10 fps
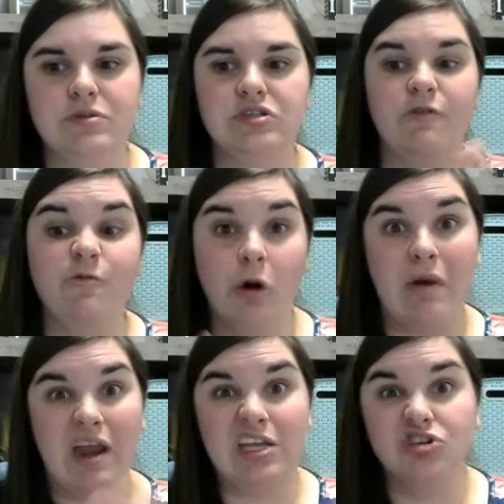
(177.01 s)
So
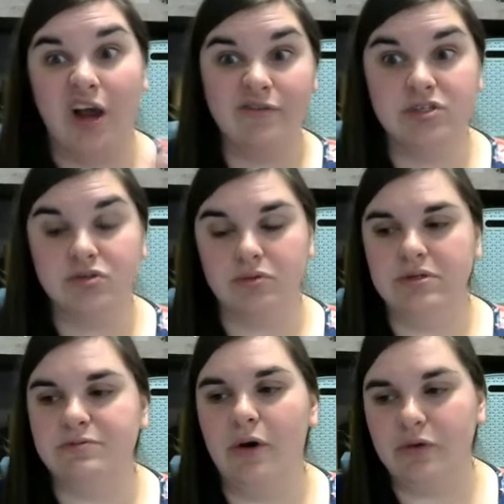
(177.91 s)
formatting travels through
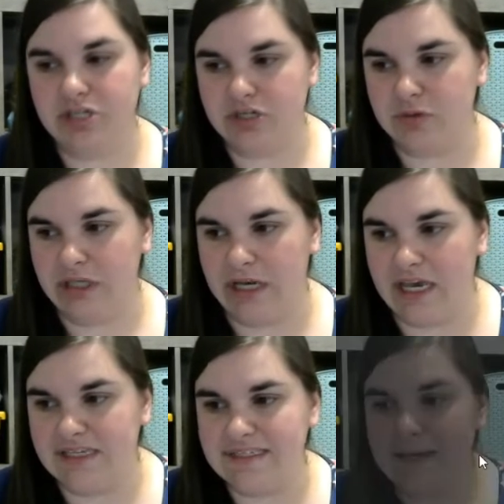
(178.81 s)
as well, which is really
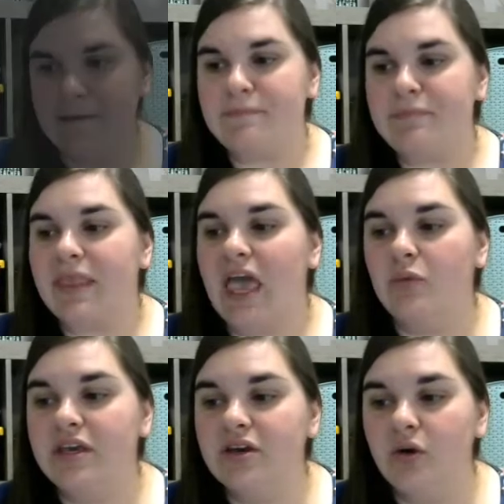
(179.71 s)
nice. And
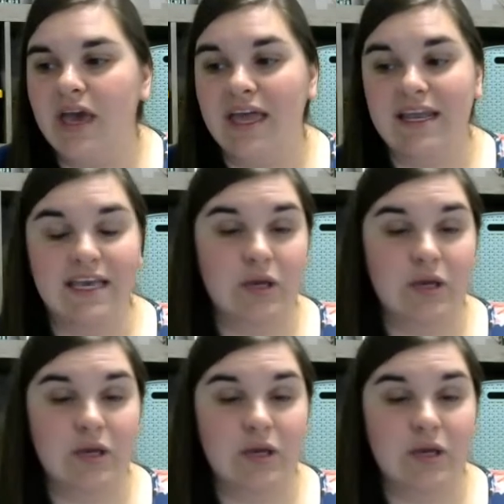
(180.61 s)
we can go ahead and